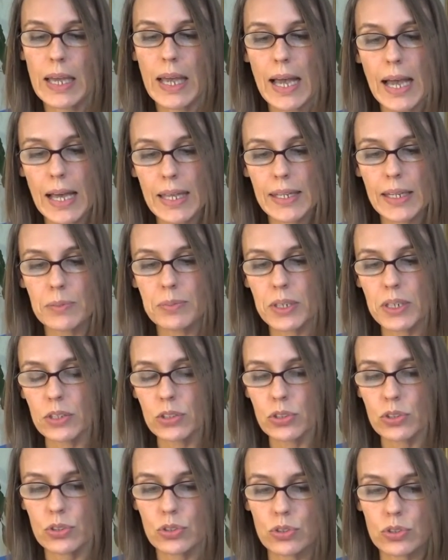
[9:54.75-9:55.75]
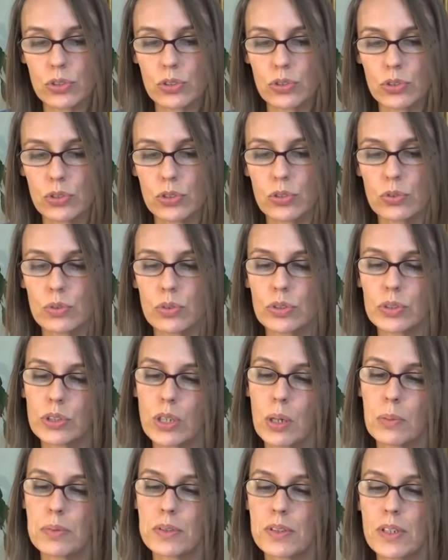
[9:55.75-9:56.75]
Adaptation to social rules
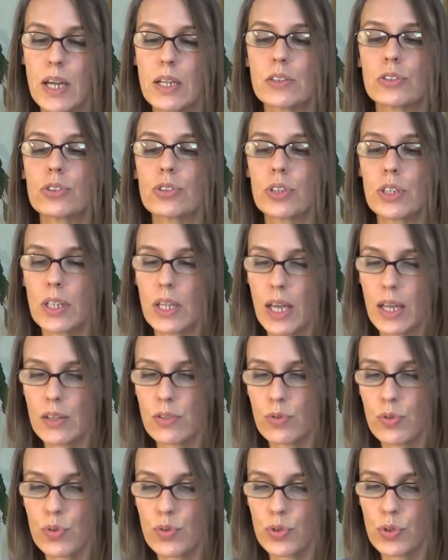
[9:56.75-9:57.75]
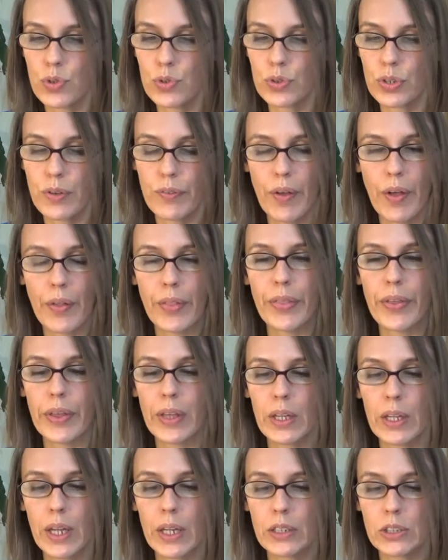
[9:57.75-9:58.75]
comes naturally as a result of healthy
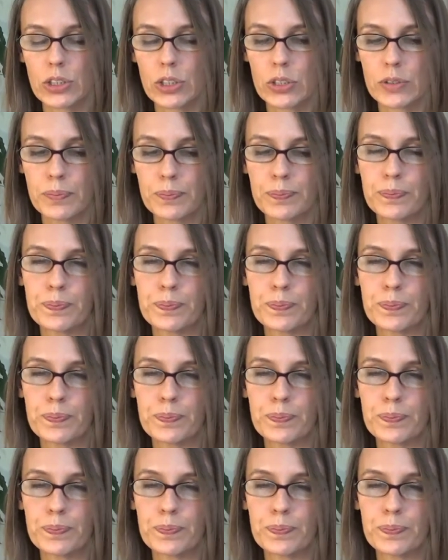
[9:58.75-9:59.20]
connection.